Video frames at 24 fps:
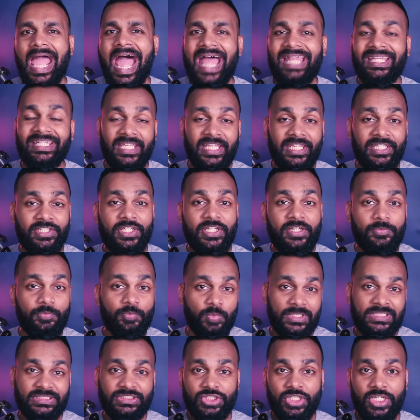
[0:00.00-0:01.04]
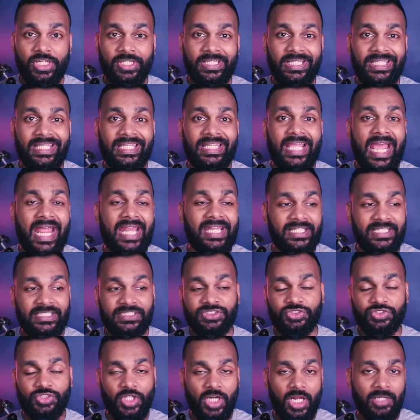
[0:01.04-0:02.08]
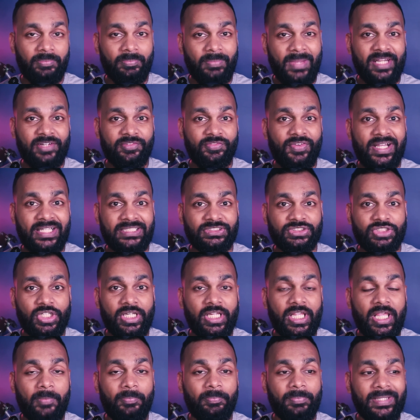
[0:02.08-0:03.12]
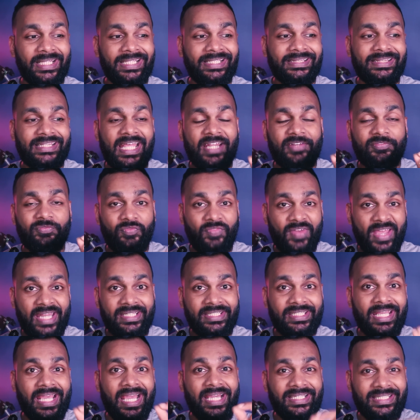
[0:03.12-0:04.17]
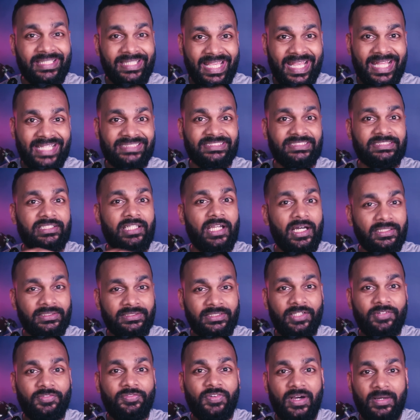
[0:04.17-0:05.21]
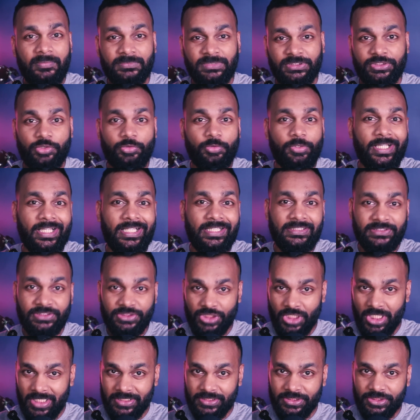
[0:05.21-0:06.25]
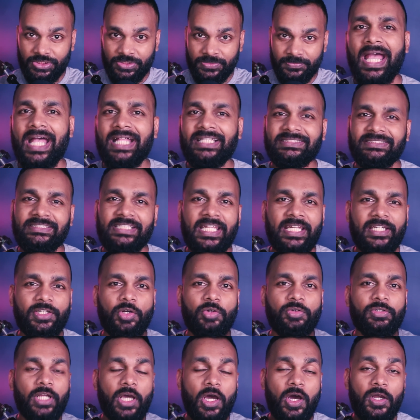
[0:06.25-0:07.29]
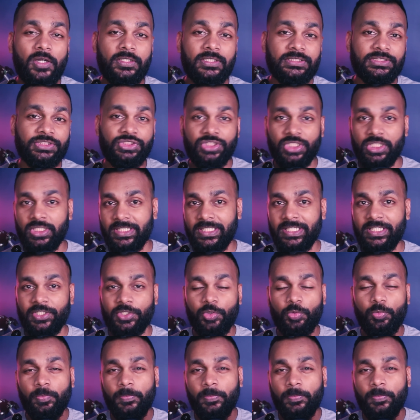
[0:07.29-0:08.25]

an Indian Veterinary and his drug manufacturing company that went against other pharmaceutical giants and set out on a journey to